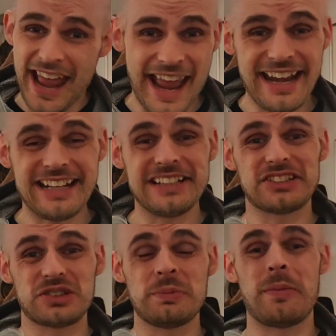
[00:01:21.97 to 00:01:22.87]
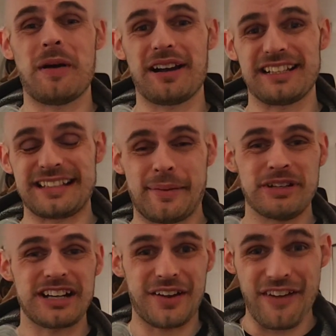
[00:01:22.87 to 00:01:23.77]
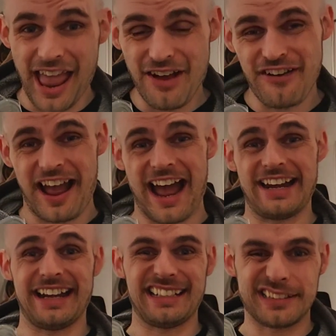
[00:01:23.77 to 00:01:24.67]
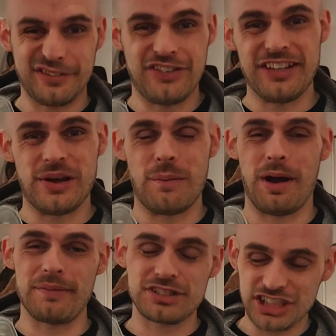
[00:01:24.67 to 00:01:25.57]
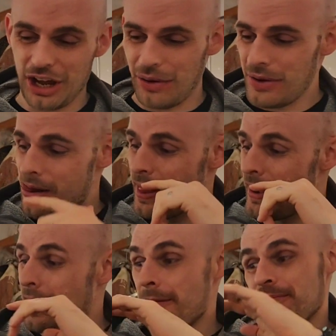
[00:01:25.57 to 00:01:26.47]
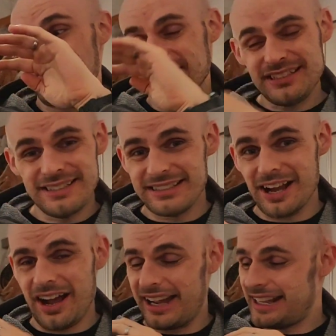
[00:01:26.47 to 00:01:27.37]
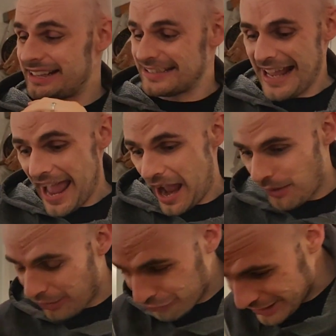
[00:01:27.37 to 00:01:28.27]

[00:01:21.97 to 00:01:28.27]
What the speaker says: any supermarket sandwich I've ever had, and it's a vegan one. So this is the guy, I've